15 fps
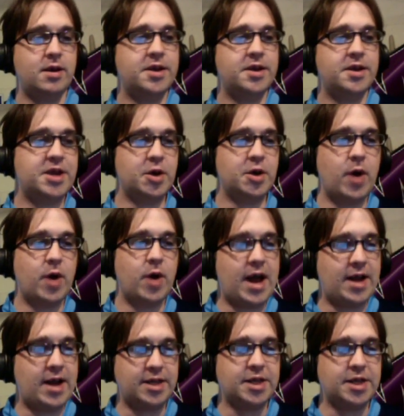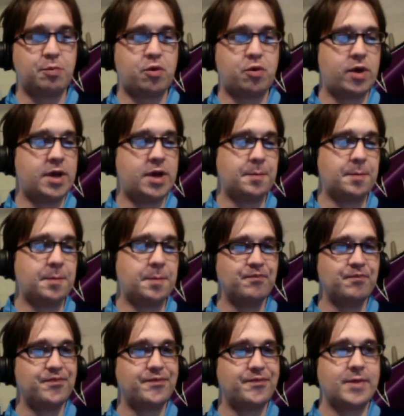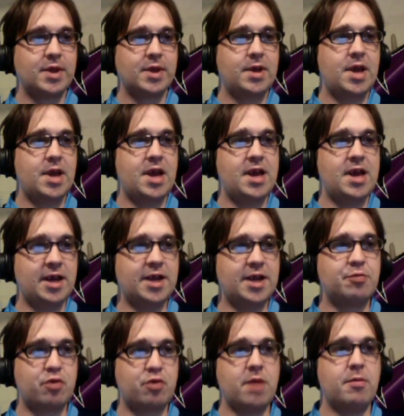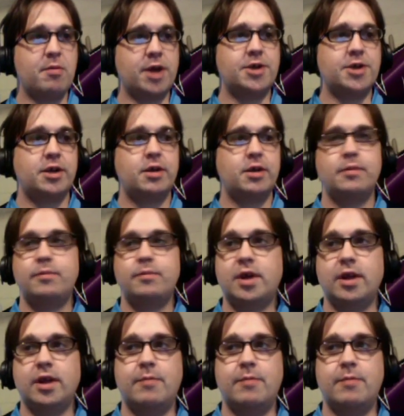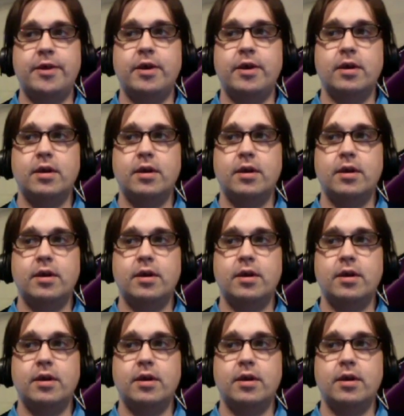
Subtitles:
So at this point, it's pretty much telepathy.